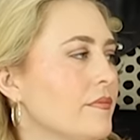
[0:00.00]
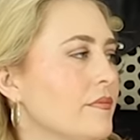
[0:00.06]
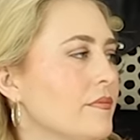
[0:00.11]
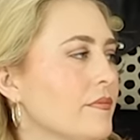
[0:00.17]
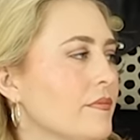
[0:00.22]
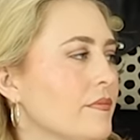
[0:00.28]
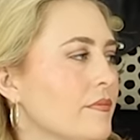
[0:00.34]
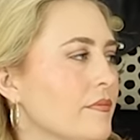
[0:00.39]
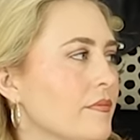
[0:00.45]

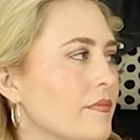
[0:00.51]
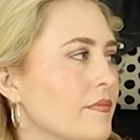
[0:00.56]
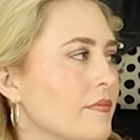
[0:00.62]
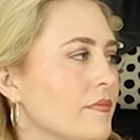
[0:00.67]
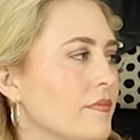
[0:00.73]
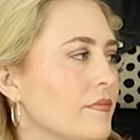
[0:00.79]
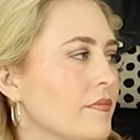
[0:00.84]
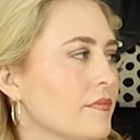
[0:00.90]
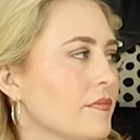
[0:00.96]

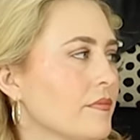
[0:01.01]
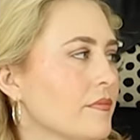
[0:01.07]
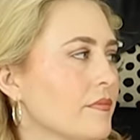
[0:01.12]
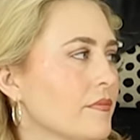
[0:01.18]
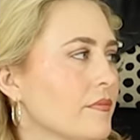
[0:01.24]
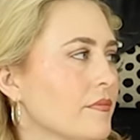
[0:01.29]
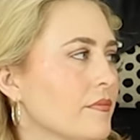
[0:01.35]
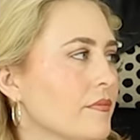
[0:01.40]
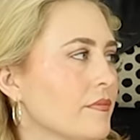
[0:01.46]

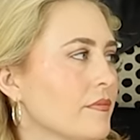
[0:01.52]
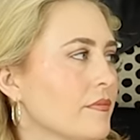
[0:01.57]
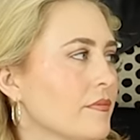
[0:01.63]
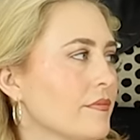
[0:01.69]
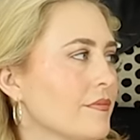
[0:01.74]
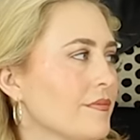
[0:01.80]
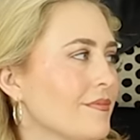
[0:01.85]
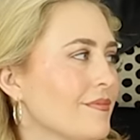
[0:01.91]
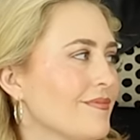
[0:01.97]

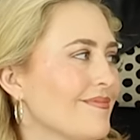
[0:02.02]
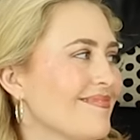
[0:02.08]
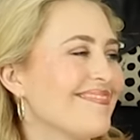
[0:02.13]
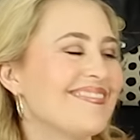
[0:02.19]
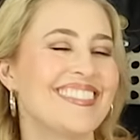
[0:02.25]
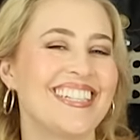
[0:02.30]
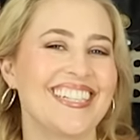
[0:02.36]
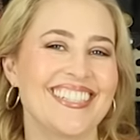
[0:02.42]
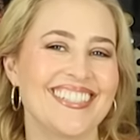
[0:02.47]

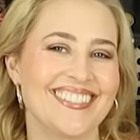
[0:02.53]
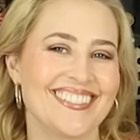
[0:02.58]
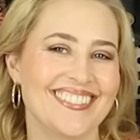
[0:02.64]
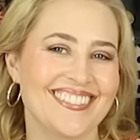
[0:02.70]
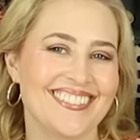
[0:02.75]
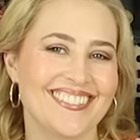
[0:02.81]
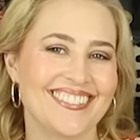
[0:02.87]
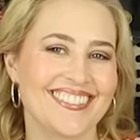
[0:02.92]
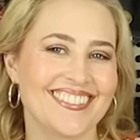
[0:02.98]

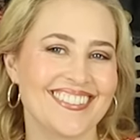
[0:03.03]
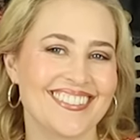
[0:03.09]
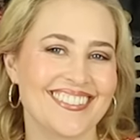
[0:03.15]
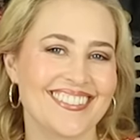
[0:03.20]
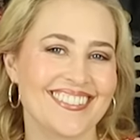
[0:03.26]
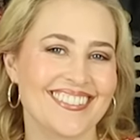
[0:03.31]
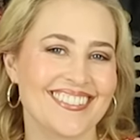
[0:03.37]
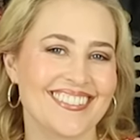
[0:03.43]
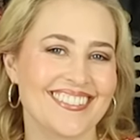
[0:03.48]

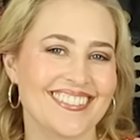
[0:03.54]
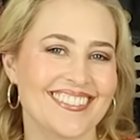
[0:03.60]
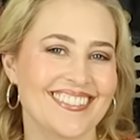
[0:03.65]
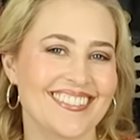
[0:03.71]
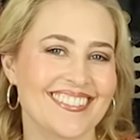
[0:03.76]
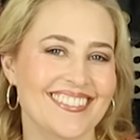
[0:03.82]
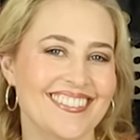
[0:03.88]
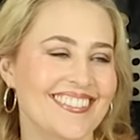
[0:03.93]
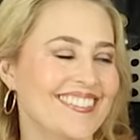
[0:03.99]

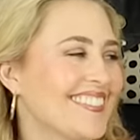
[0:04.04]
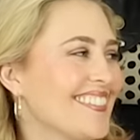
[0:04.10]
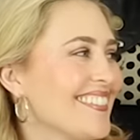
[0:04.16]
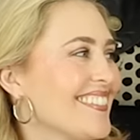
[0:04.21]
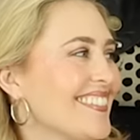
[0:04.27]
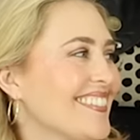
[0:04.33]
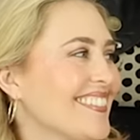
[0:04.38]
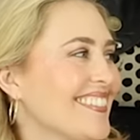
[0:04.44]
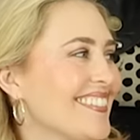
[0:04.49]

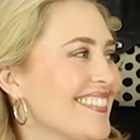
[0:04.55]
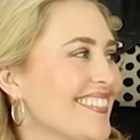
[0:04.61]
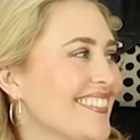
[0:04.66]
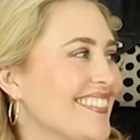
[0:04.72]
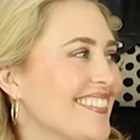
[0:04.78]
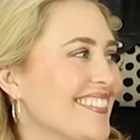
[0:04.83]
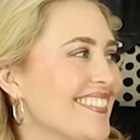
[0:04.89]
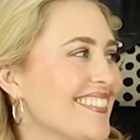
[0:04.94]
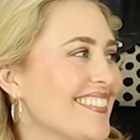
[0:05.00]

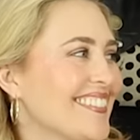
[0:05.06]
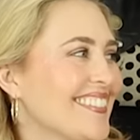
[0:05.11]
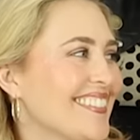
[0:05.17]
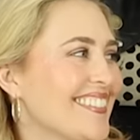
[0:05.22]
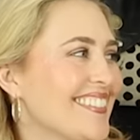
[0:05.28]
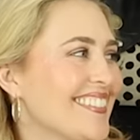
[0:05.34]
The person shown says nothing.